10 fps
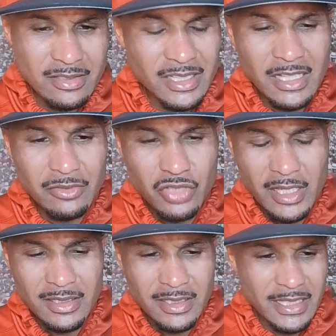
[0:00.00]
instead of
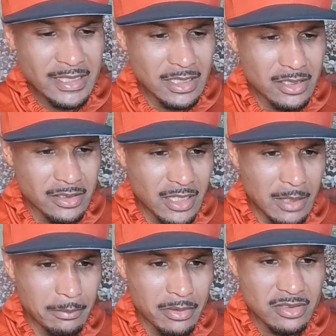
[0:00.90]
trying to look at getting
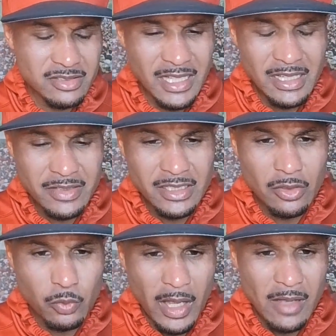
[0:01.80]
numbers, instead of
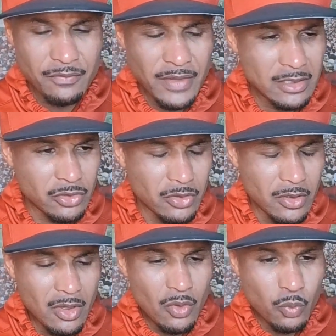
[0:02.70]
getting a wow factor,